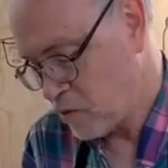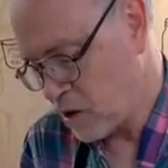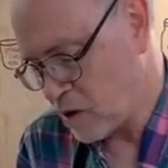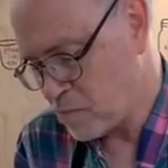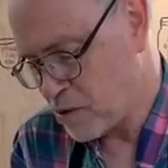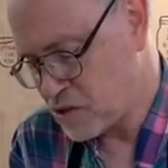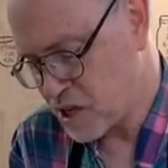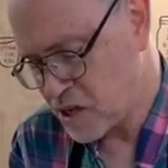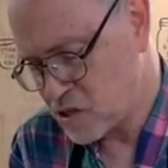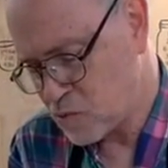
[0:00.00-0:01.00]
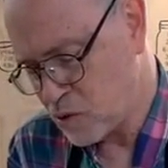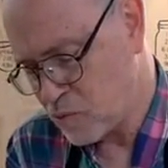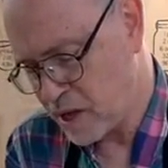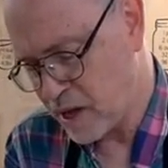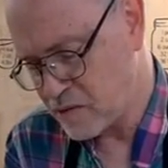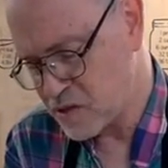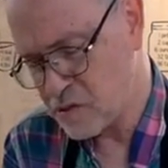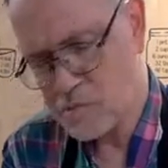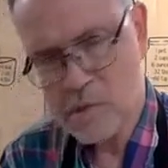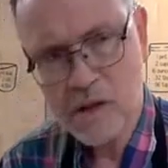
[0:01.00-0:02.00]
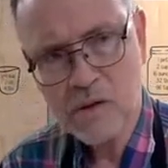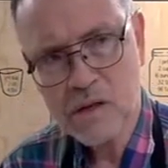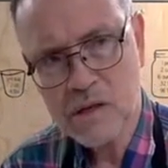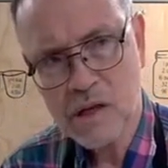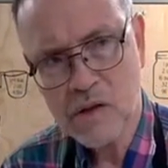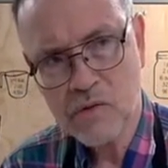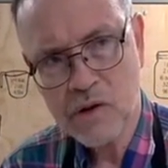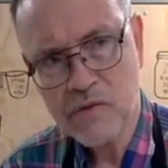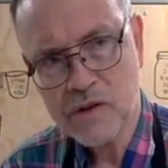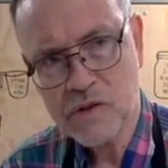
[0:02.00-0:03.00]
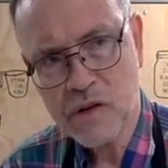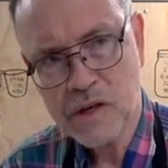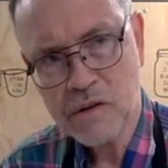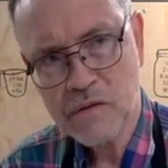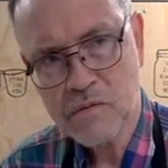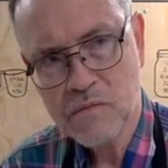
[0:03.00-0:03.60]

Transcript: the way, perchance, would we have some milk in the refrigerator?